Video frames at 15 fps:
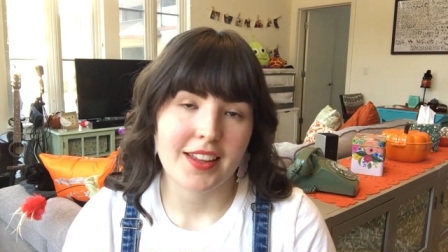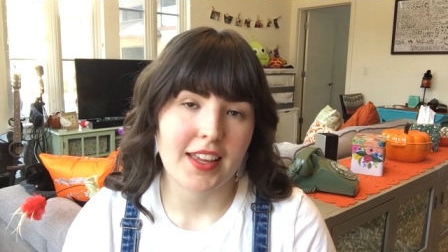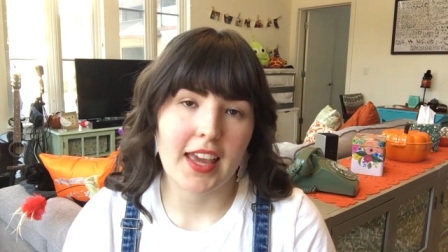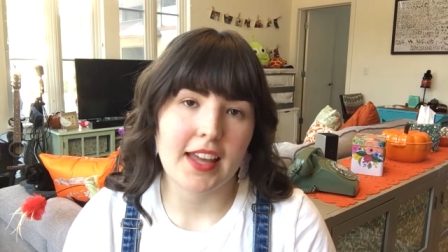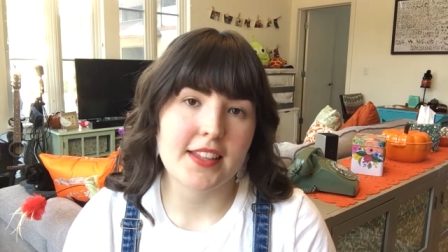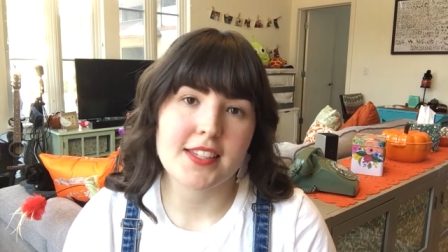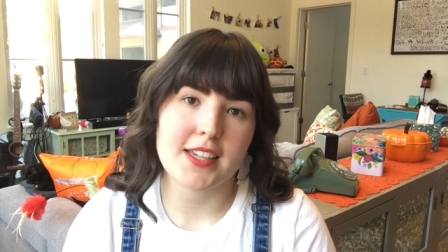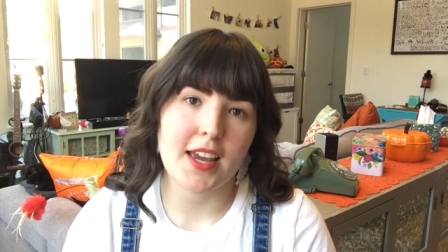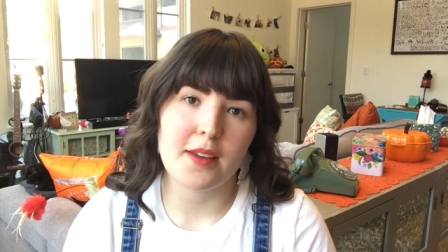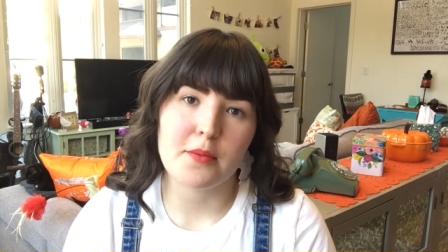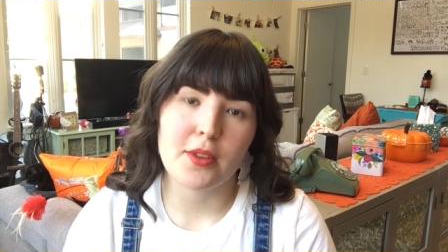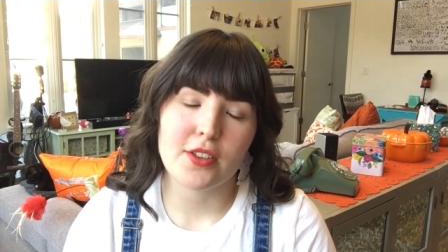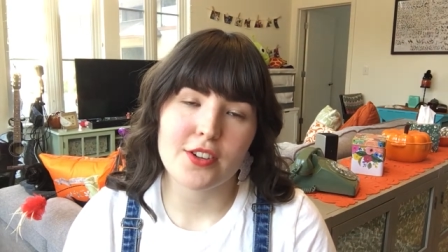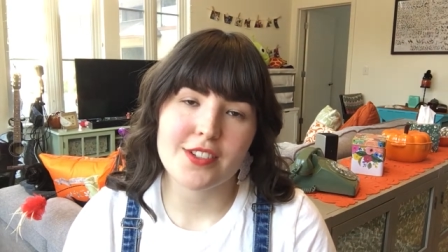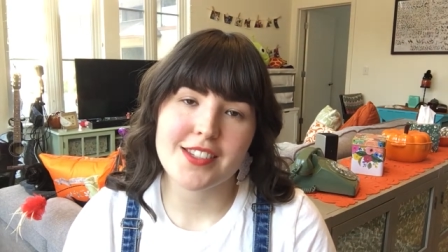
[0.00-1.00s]
can't stand
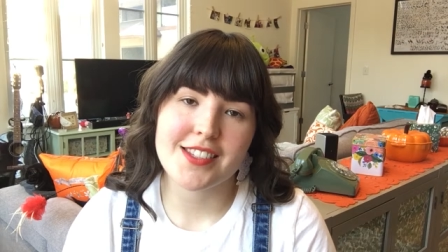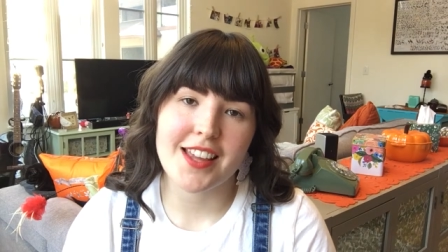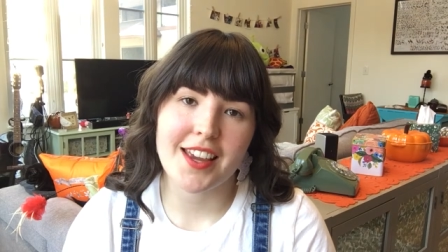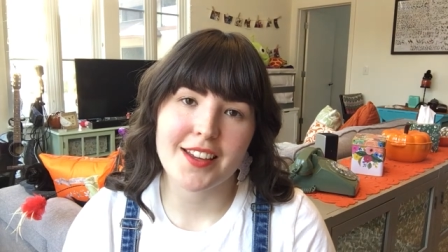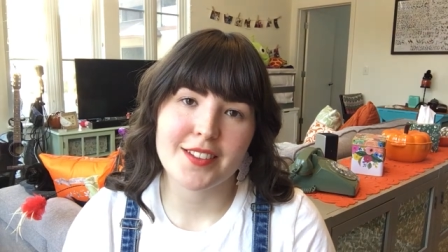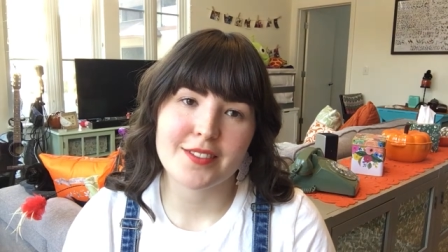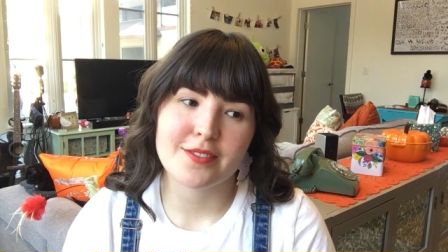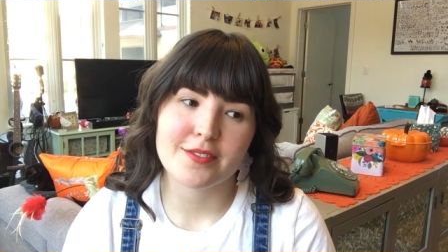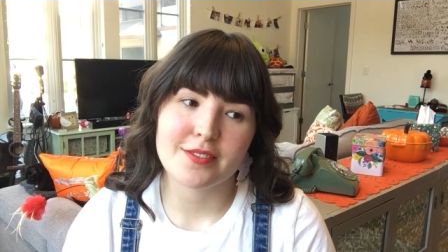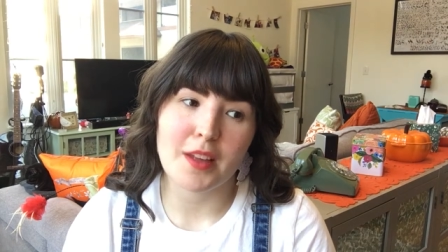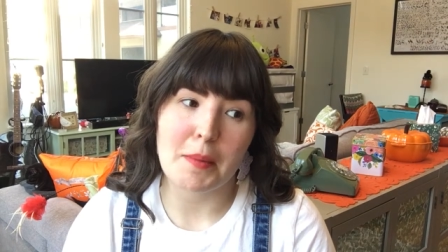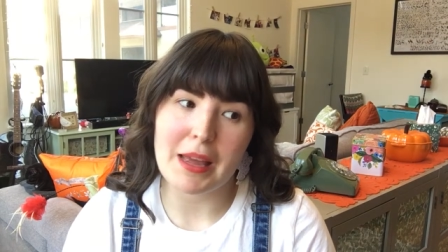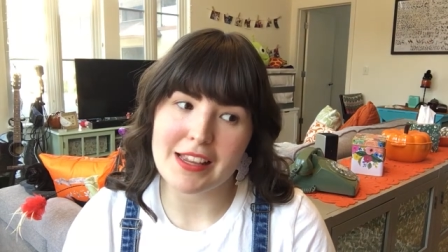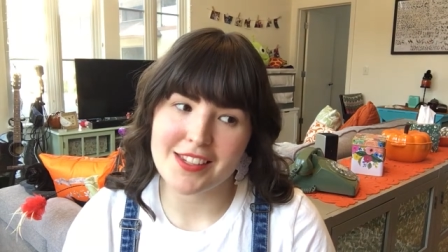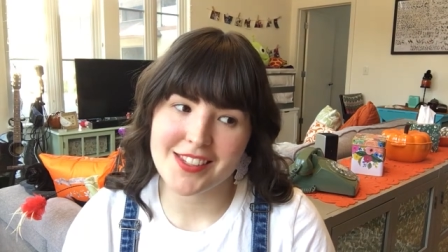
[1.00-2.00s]
when there's like a
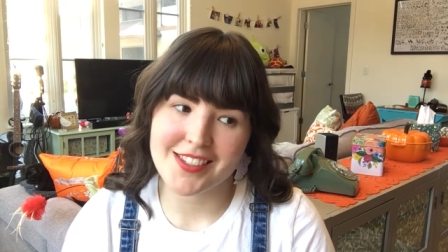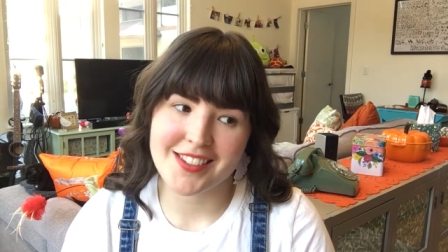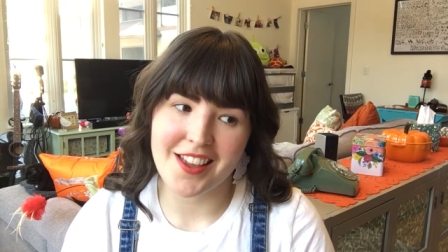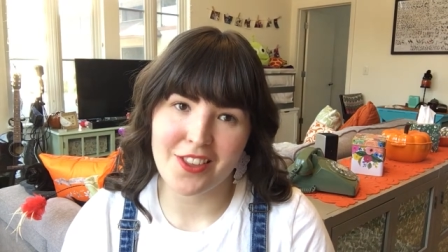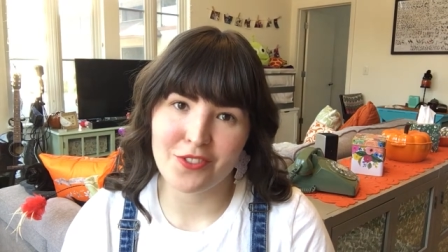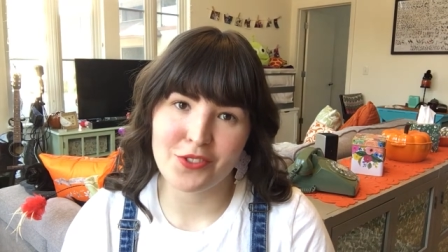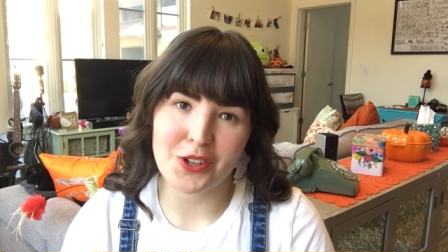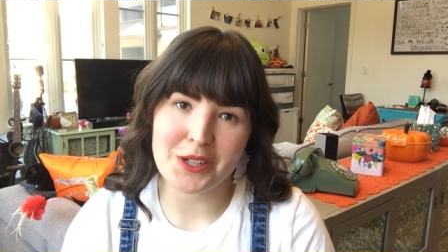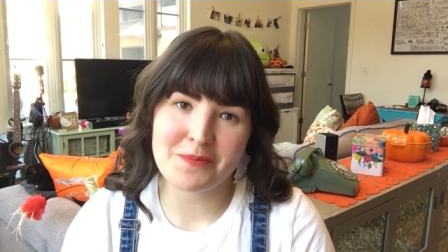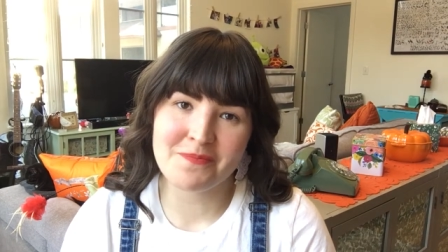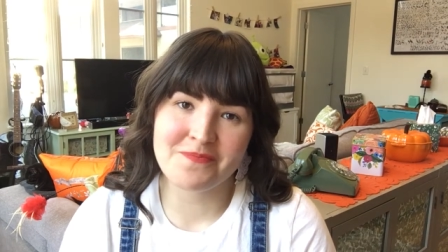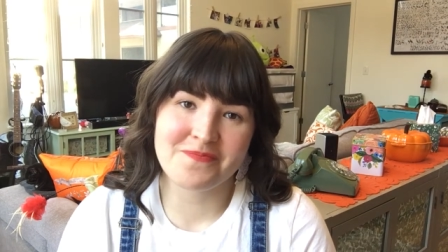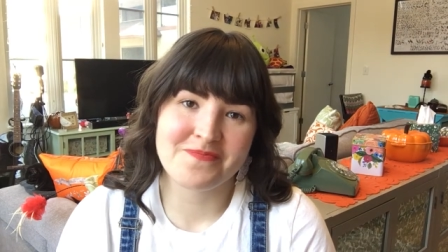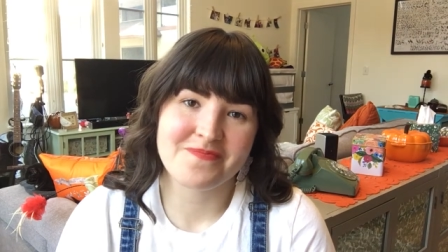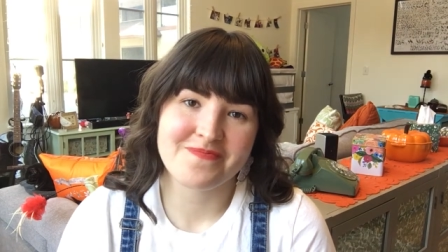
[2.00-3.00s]
mess on the floor
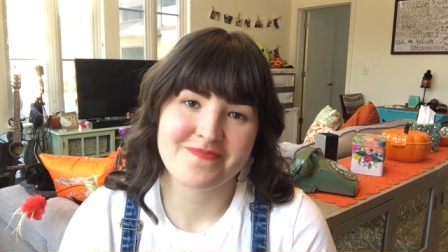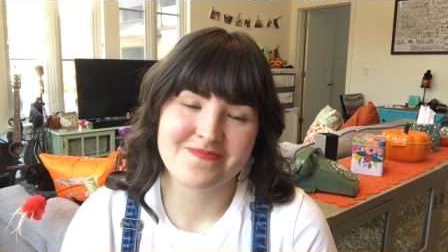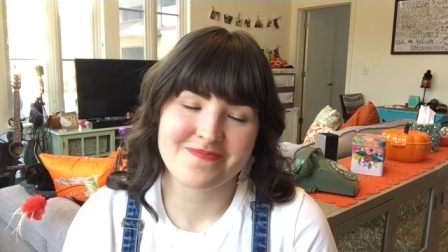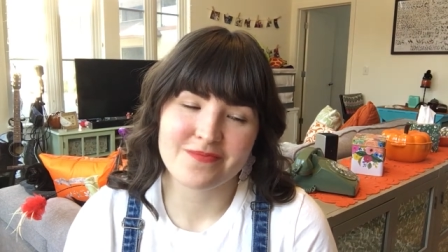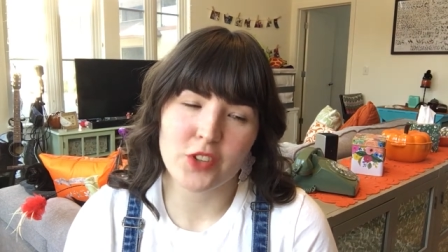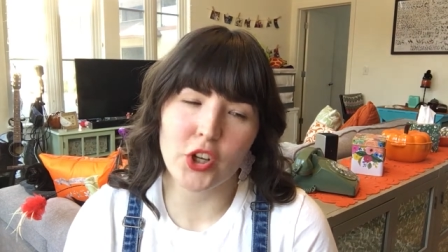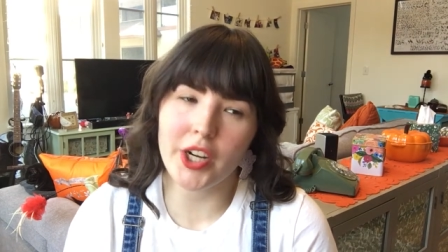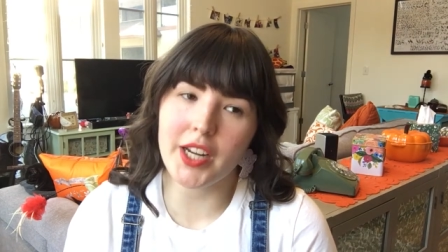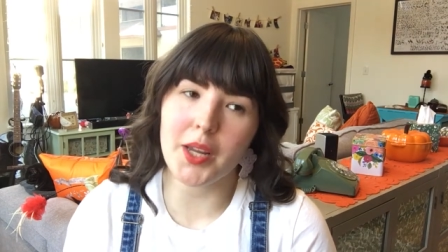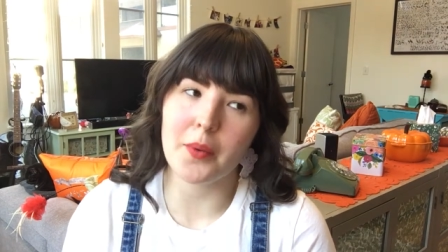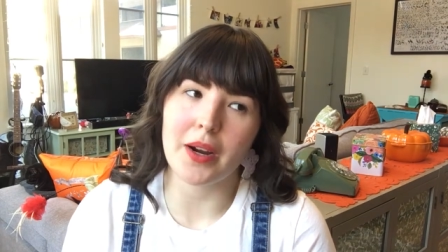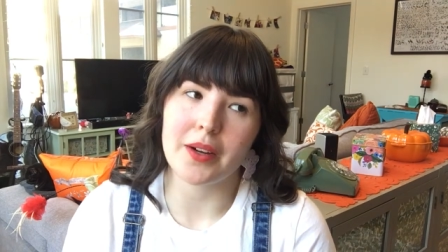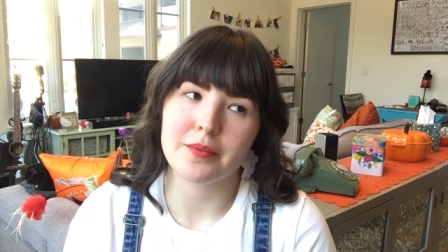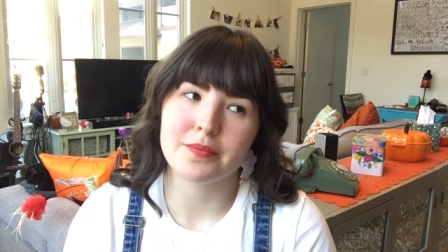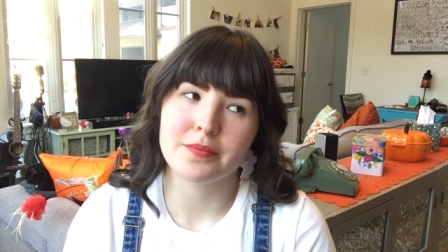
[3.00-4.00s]
or
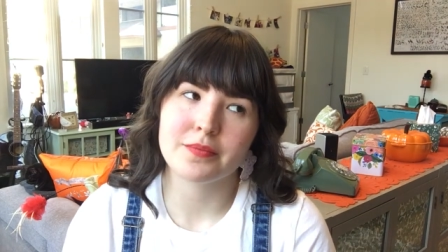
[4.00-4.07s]
anywhere.